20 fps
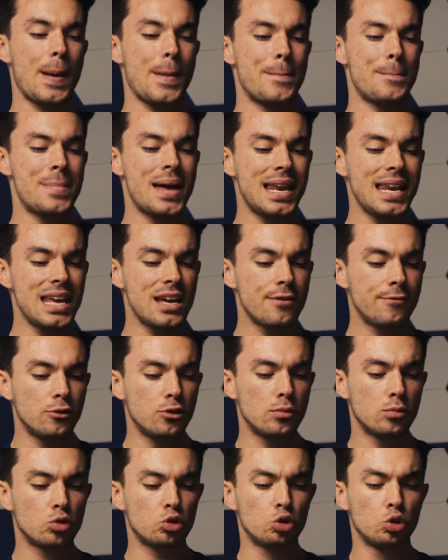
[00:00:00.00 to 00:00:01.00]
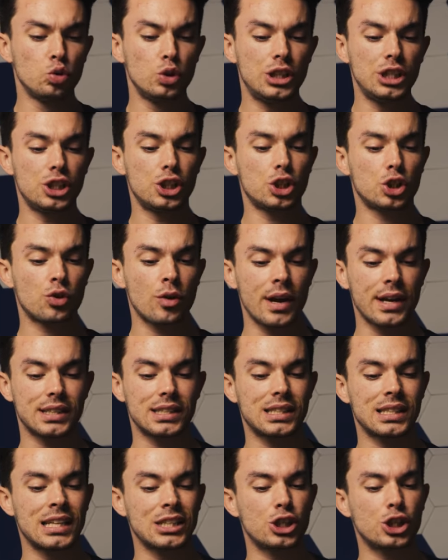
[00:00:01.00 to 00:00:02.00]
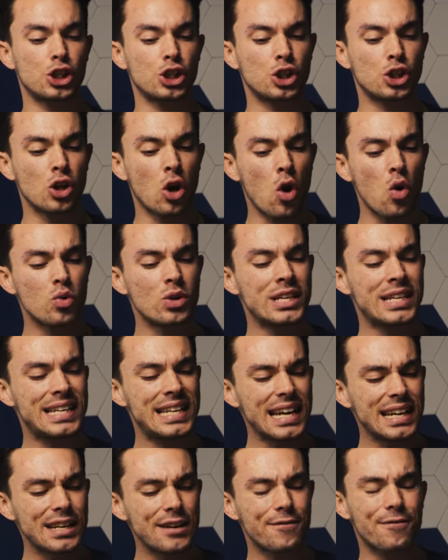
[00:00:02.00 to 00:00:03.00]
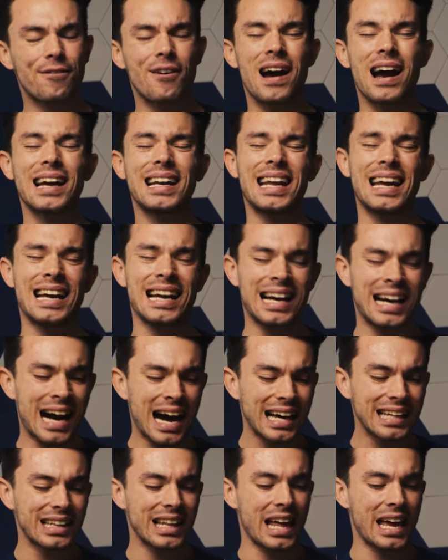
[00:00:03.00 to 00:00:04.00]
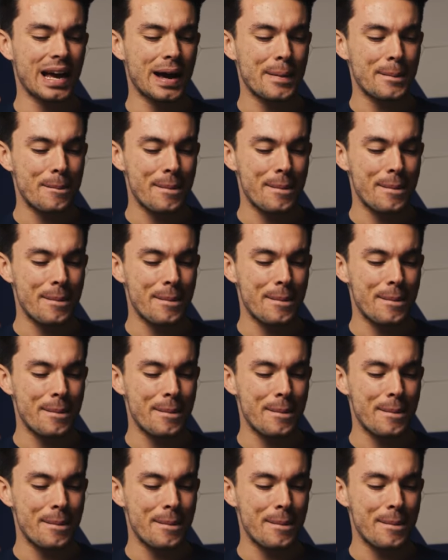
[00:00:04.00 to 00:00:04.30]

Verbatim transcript: many of whom grew distressed that so dignified and godlike a